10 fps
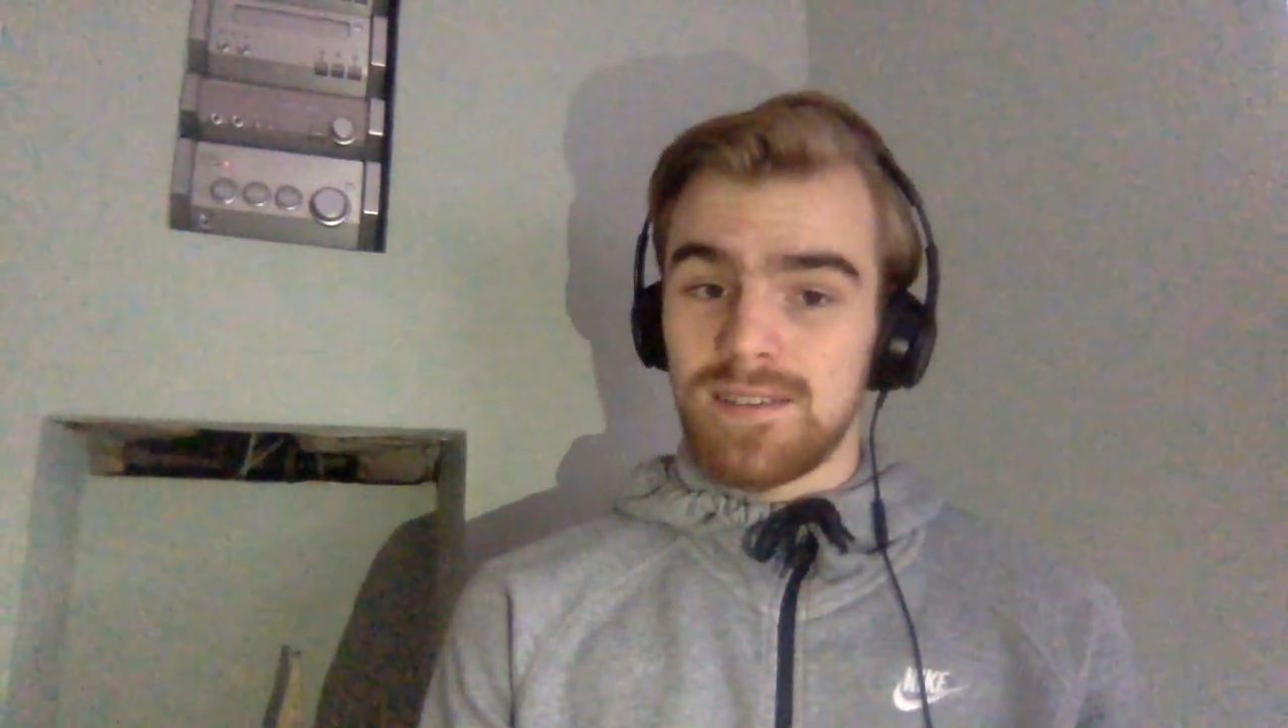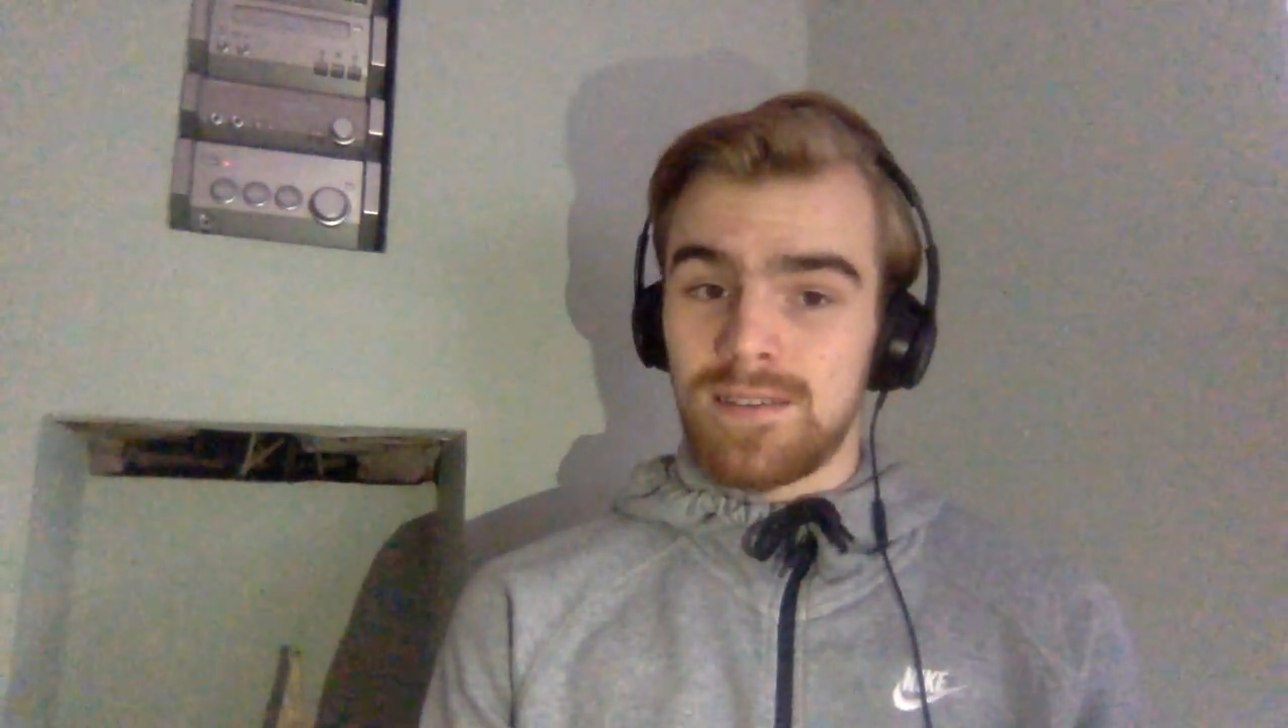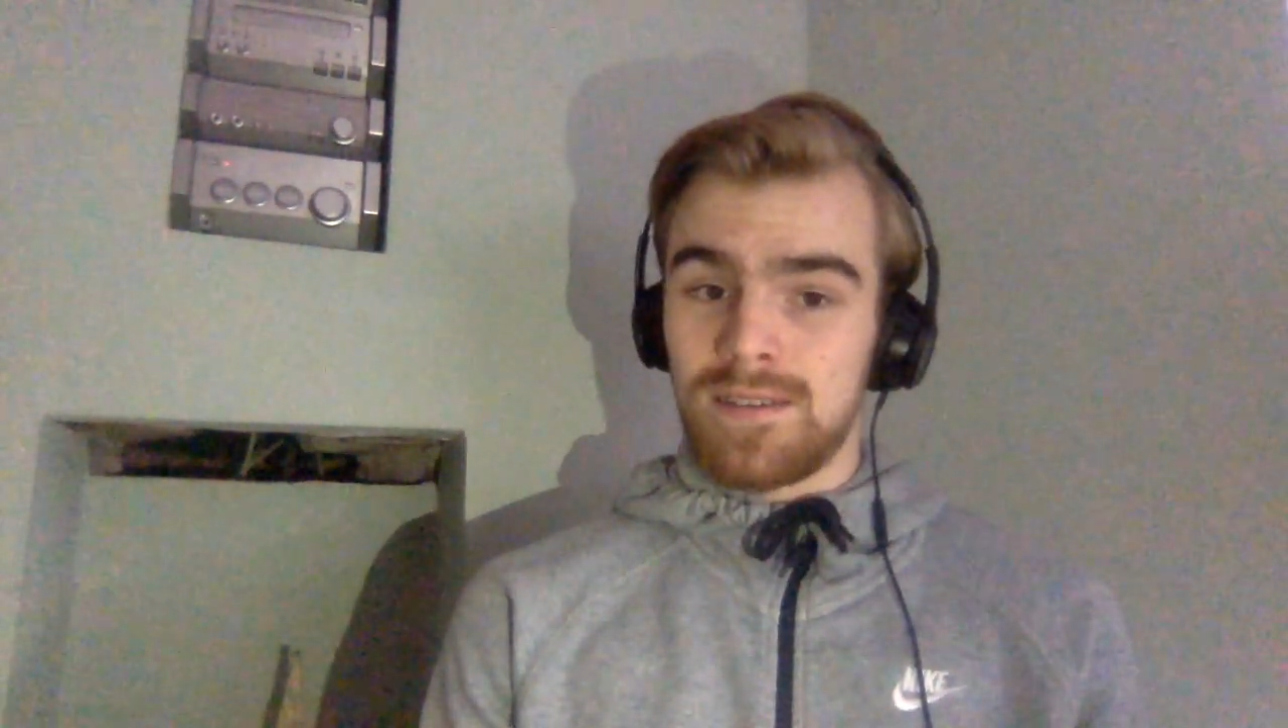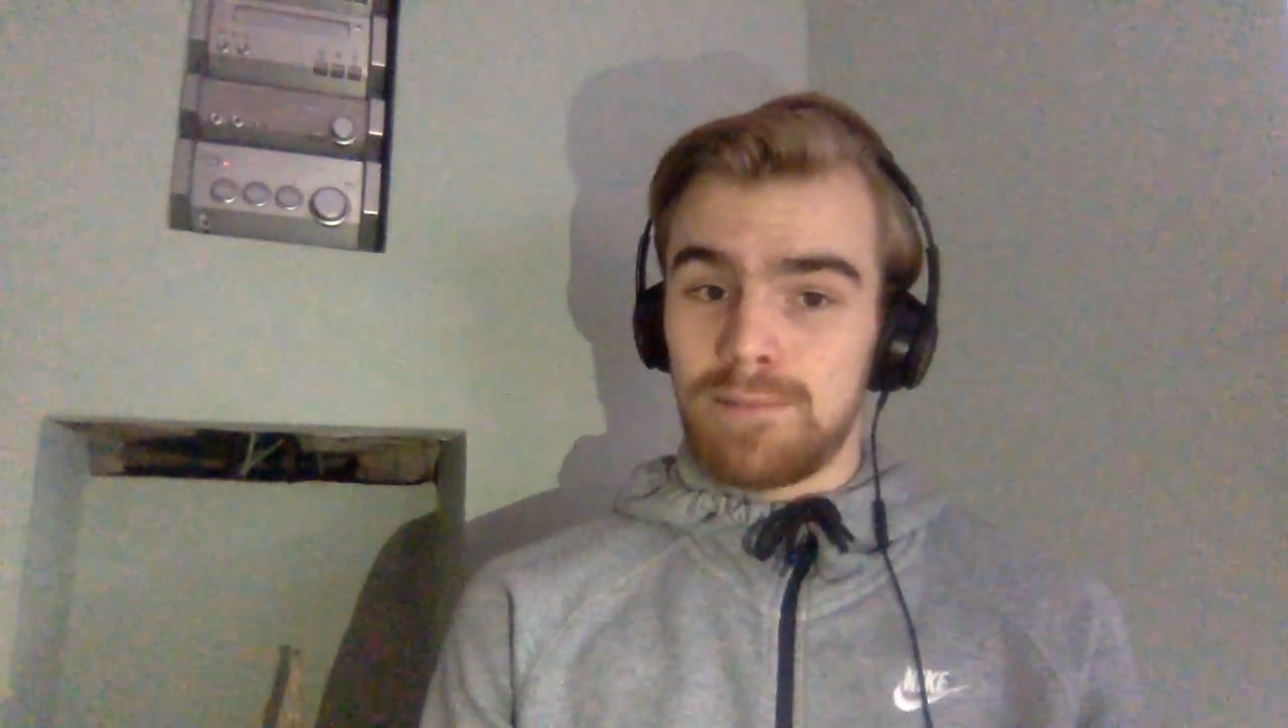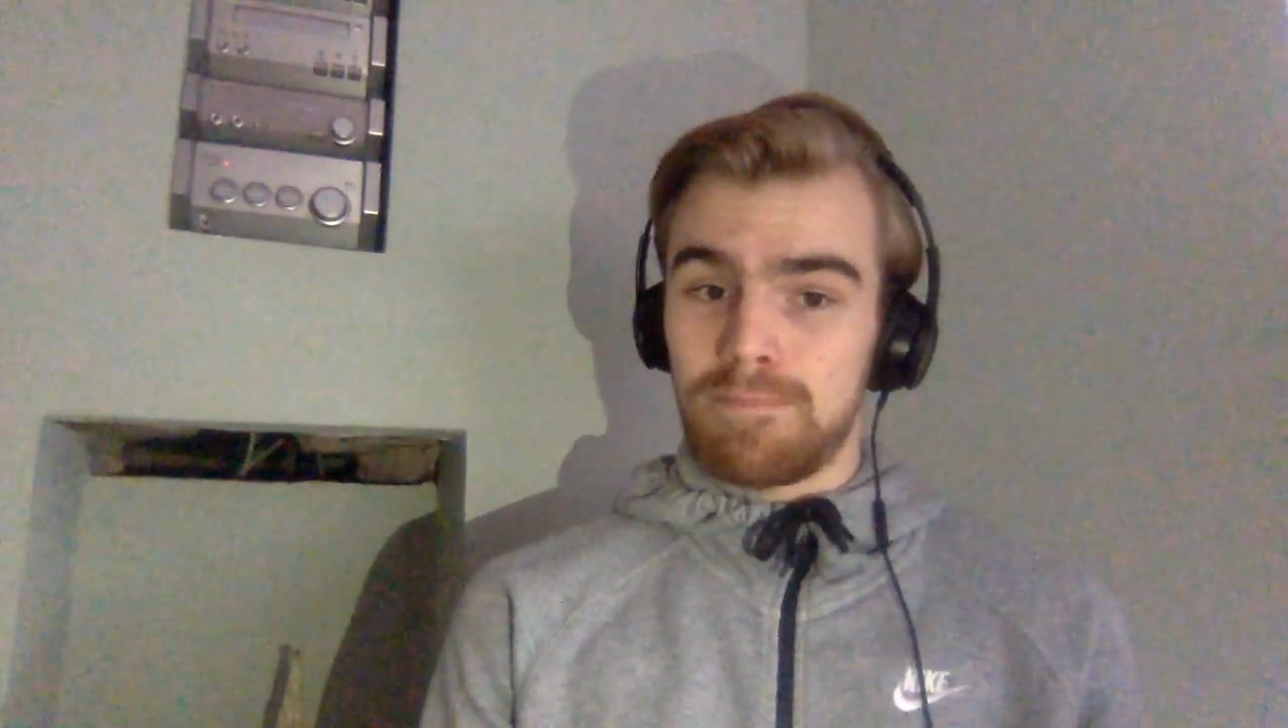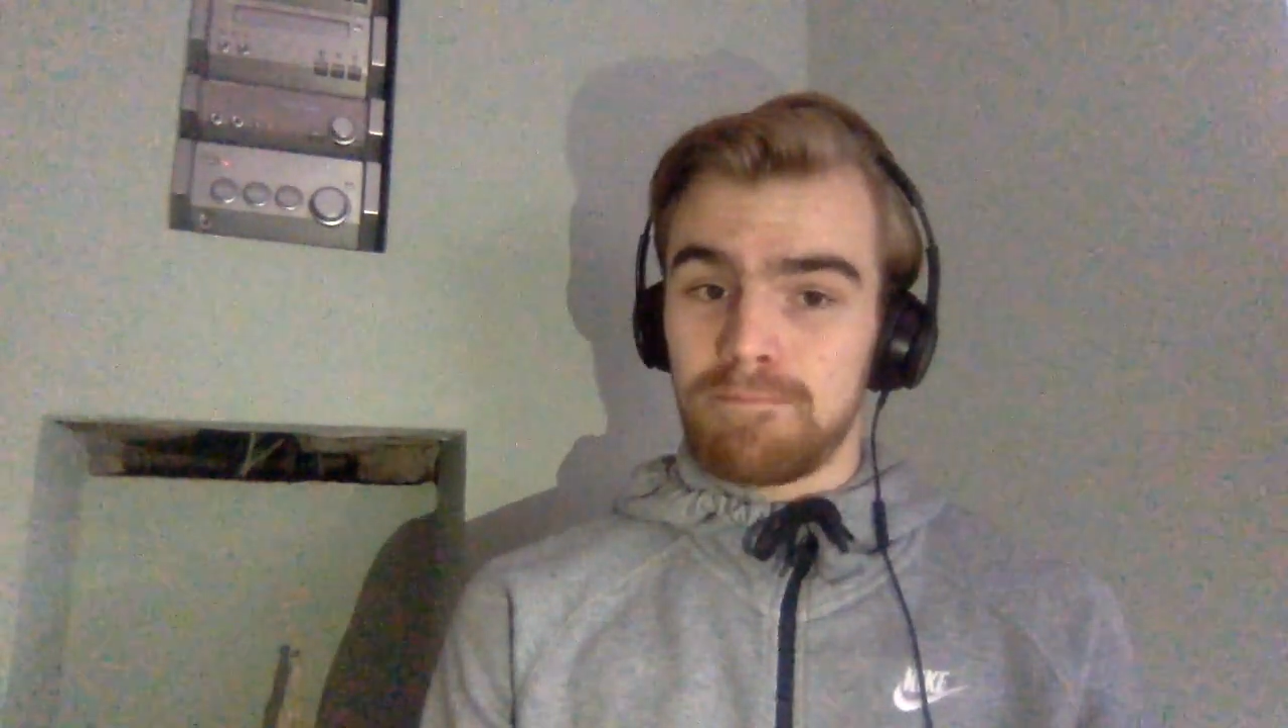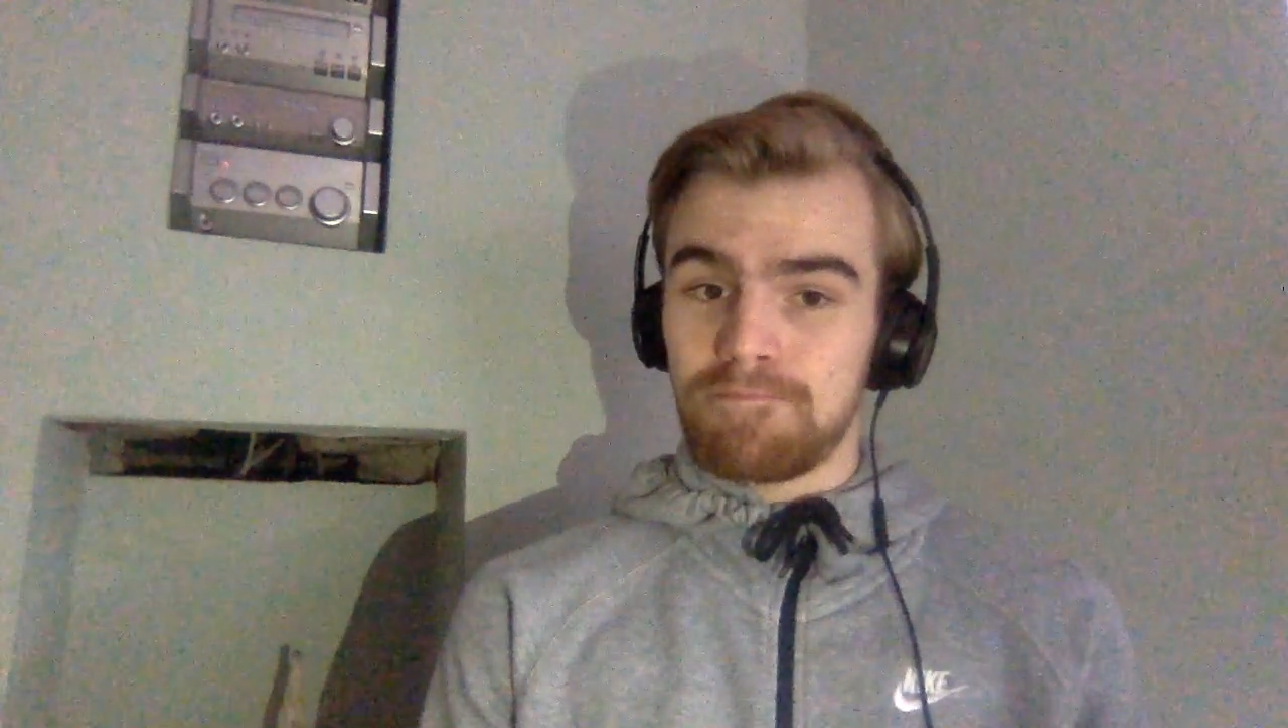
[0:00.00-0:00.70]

and